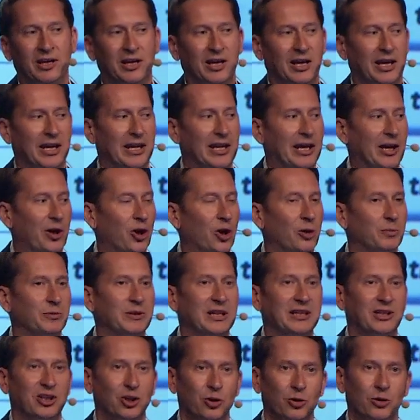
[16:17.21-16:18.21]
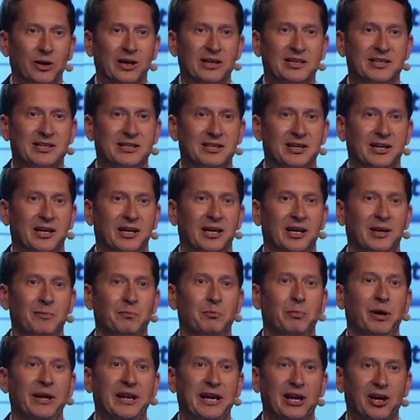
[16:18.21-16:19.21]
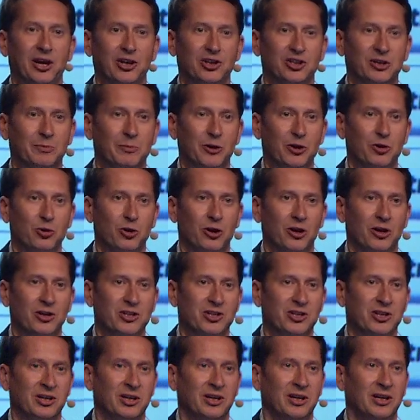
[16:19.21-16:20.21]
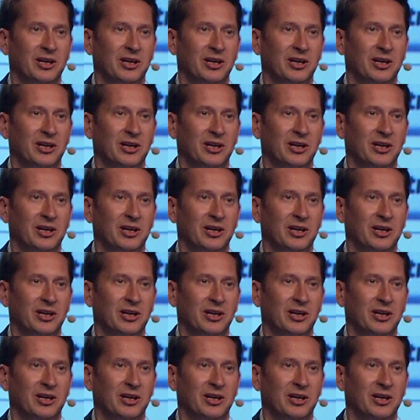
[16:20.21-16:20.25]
And I hope that you as budding entrepreneurs